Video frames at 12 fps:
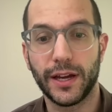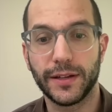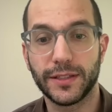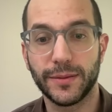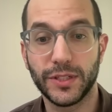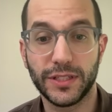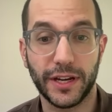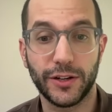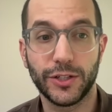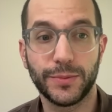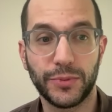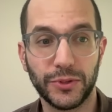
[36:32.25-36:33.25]
some
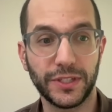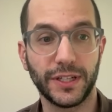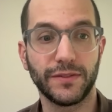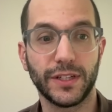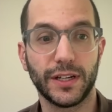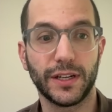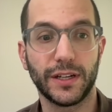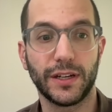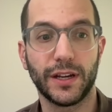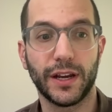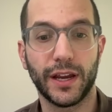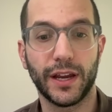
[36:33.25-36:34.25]
designers perceived it
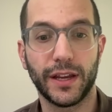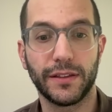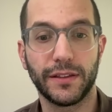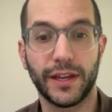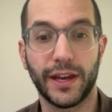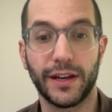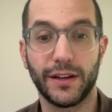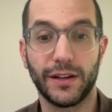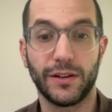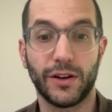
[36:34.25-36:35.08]
that